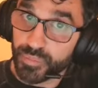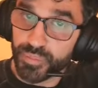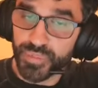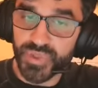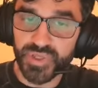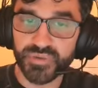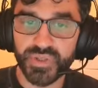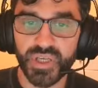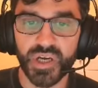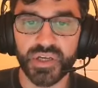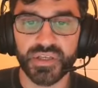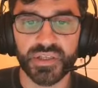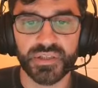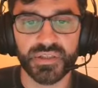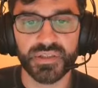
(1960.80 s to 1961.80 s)

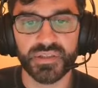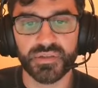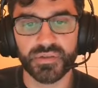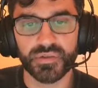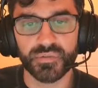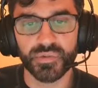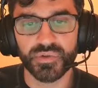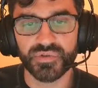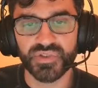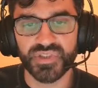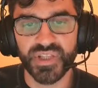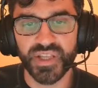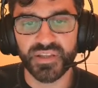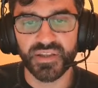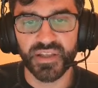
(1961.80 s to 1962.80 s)
periodically will
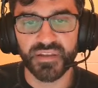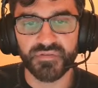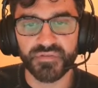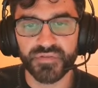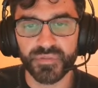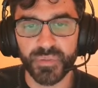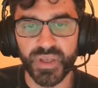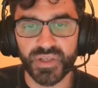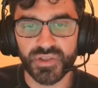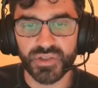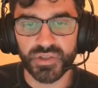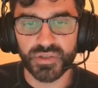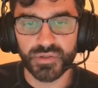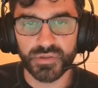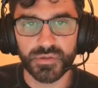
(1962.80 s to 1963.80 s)
send information